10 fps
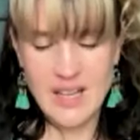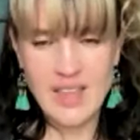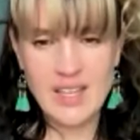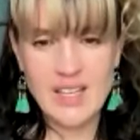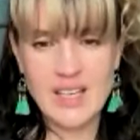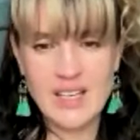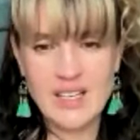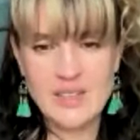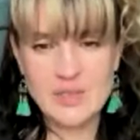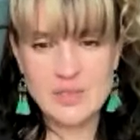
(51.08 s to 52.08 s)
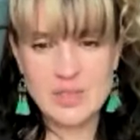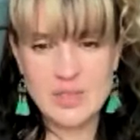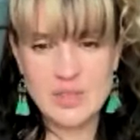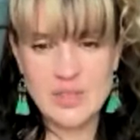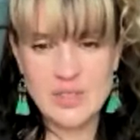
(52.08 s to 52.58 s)
I think
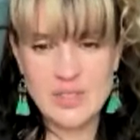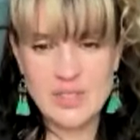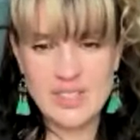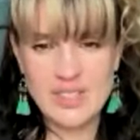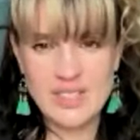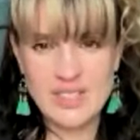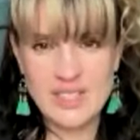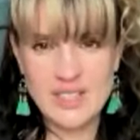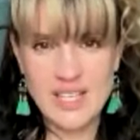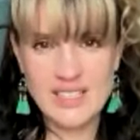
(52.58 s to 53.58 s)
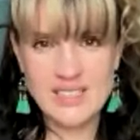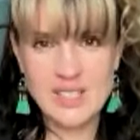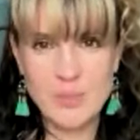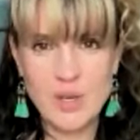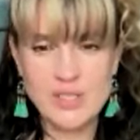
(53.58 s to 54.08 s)
to, get
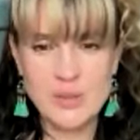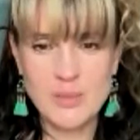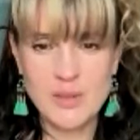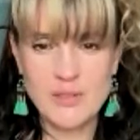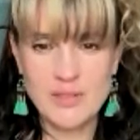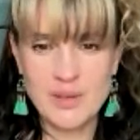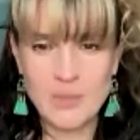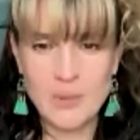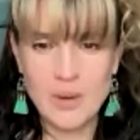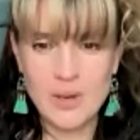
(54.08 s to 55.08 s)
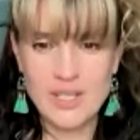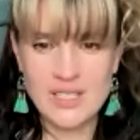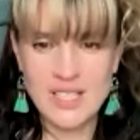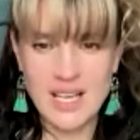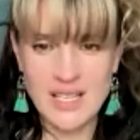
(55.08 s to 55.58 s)
to the bottom of what
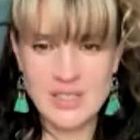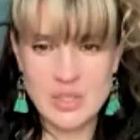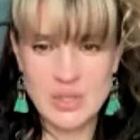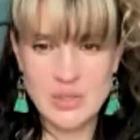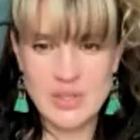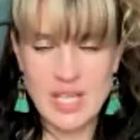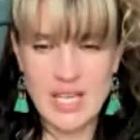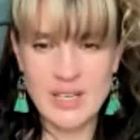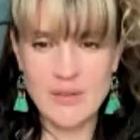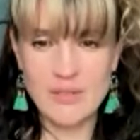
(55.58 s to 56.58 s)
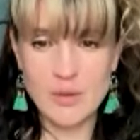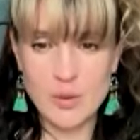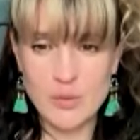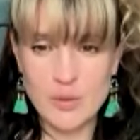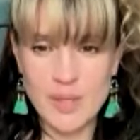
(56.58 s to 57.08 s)
could I do that I don't
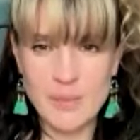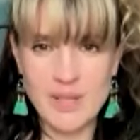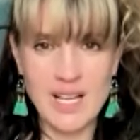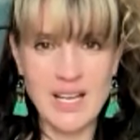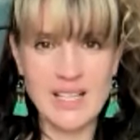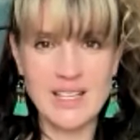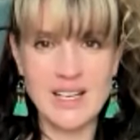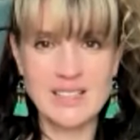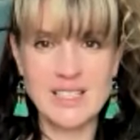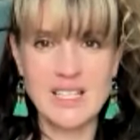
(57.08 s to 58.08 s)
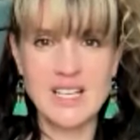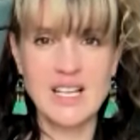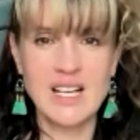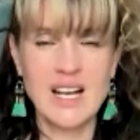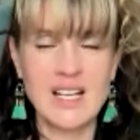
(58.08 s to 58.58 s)
fall for people like that,
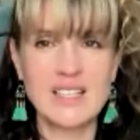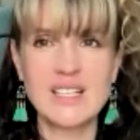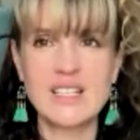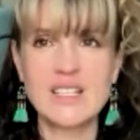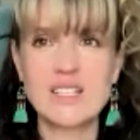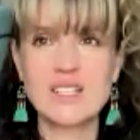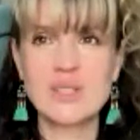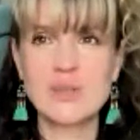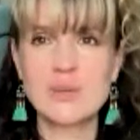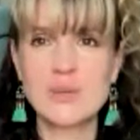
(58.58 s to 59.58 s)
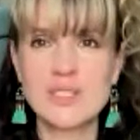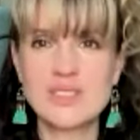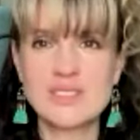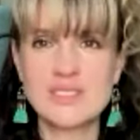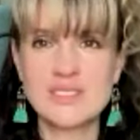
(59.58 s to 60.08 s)
I think that you
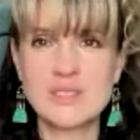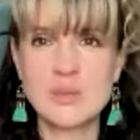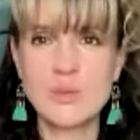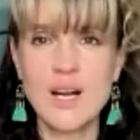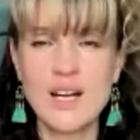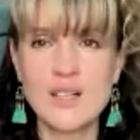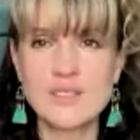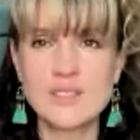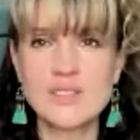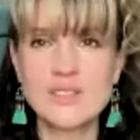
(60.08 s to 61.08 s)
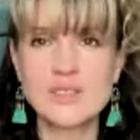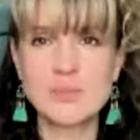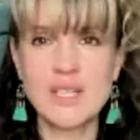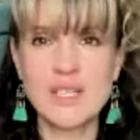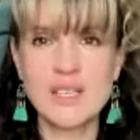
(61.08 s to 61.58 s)
would do well to
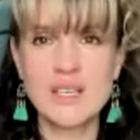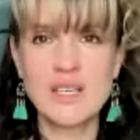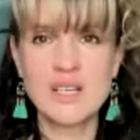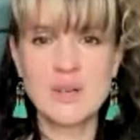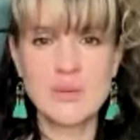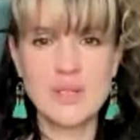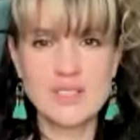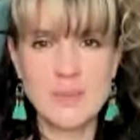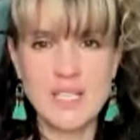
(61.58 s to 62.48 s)
speak with a